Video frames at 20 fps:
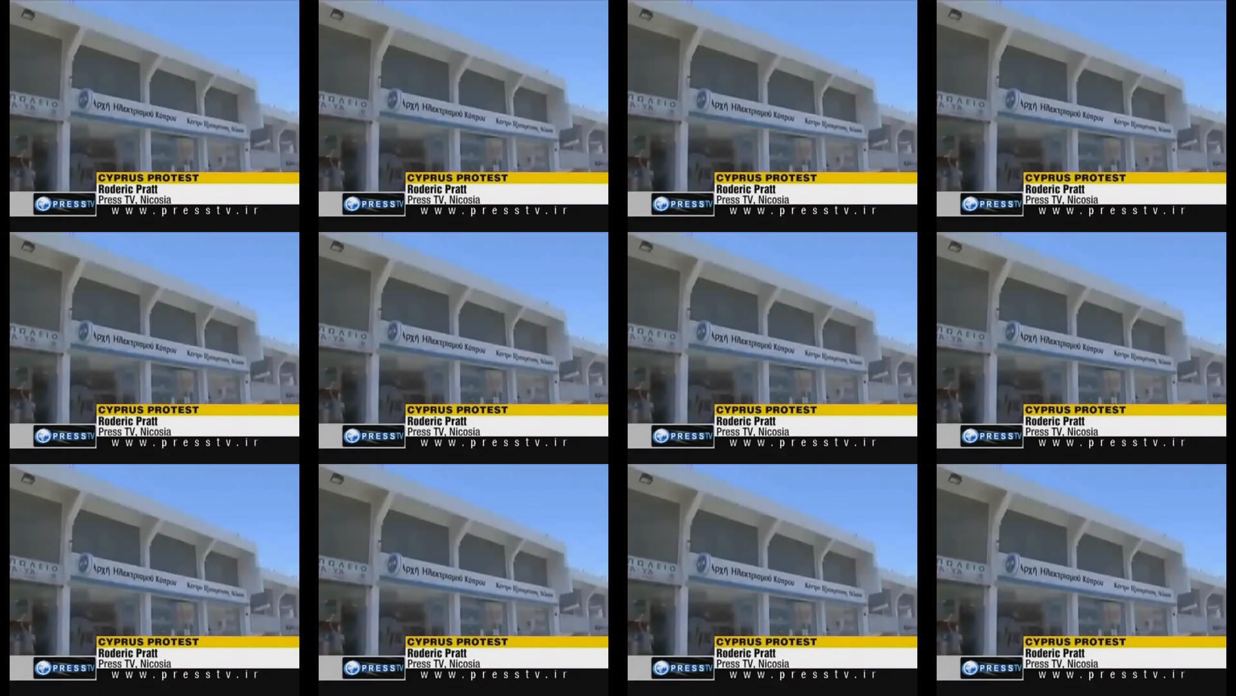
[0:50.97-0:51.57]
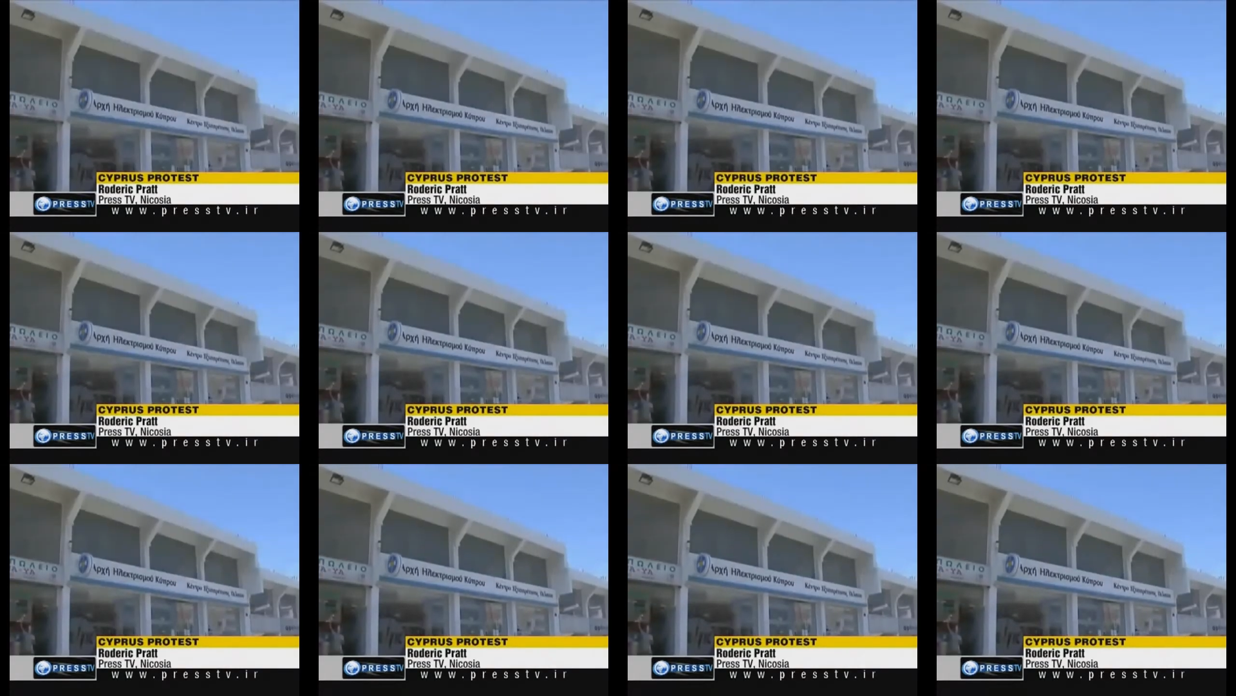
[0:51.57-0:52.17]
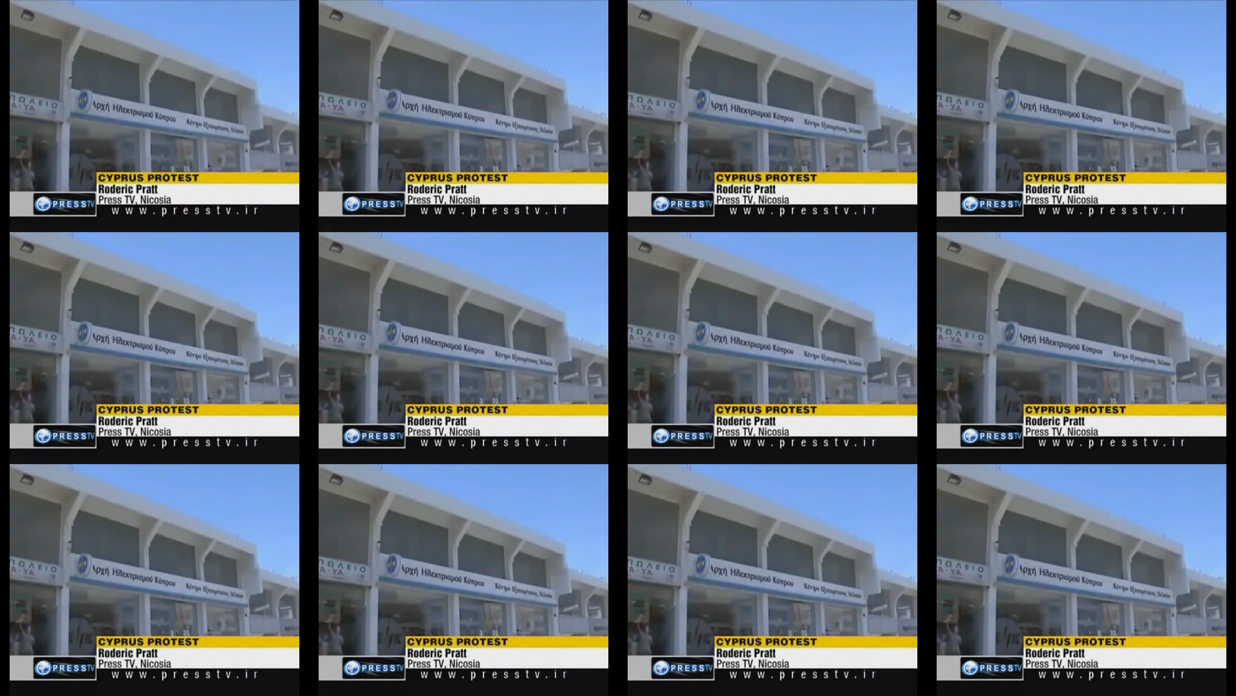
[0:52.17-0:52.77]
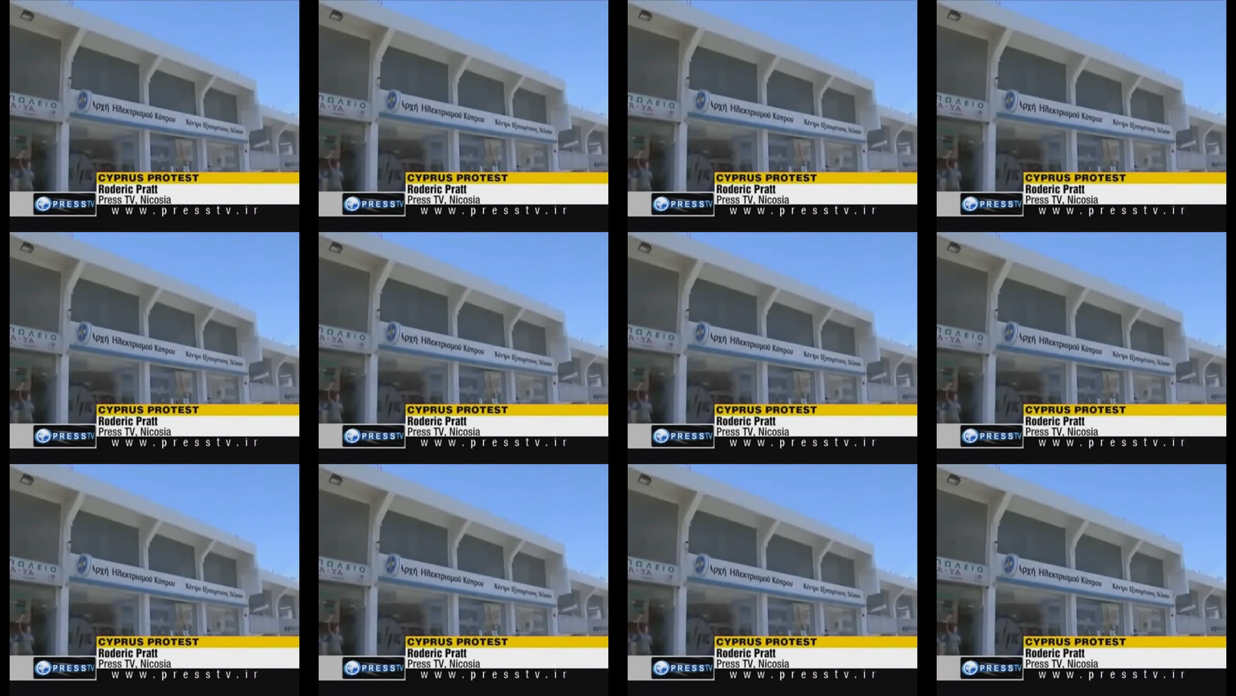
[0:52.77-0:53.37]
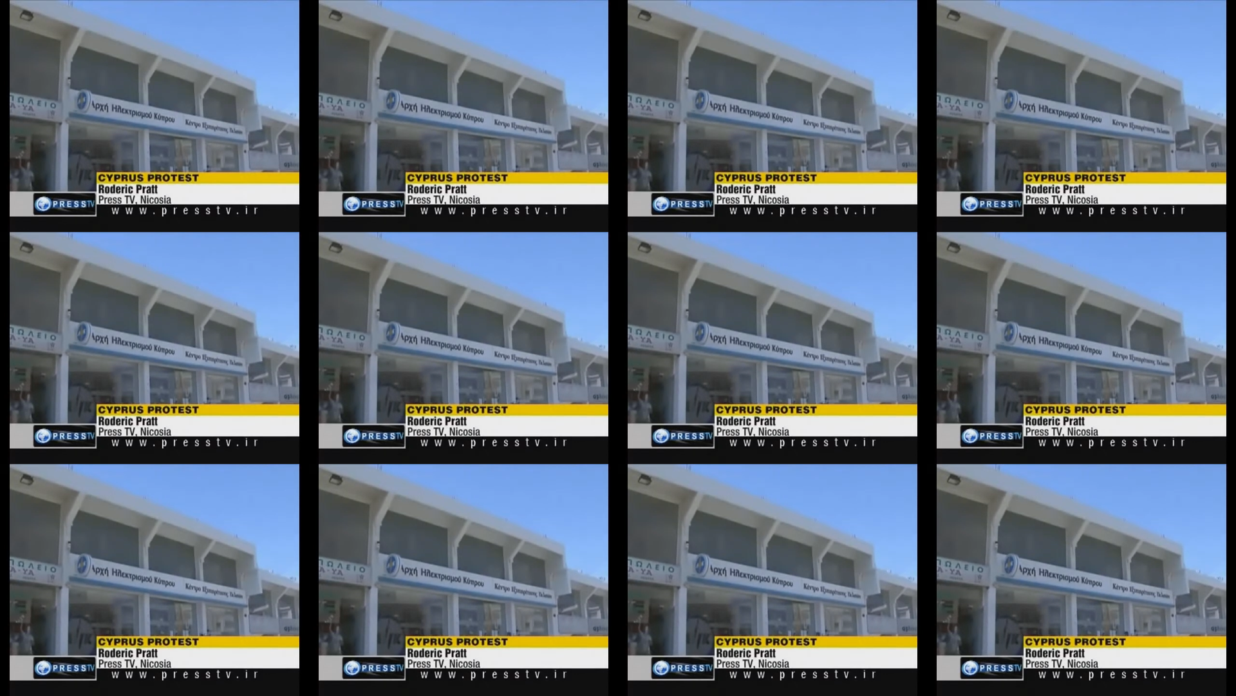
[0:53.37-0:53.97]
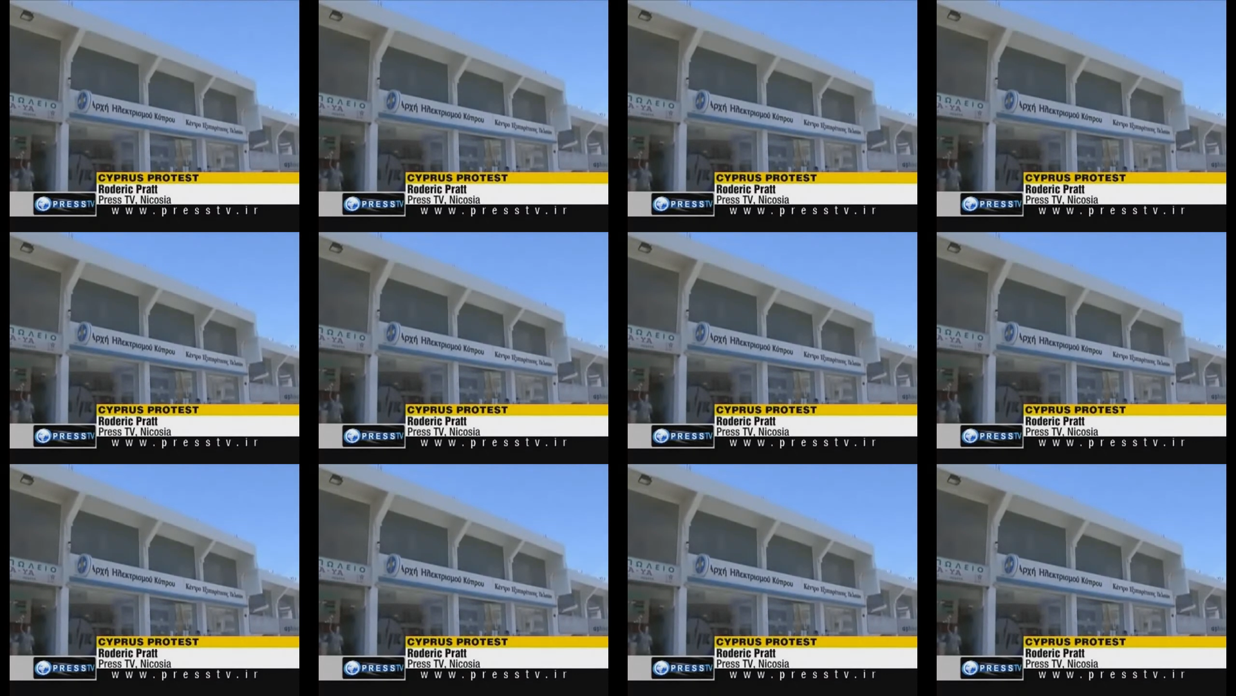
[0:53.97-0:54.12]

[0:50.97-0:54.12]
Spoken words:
(no speaker visible)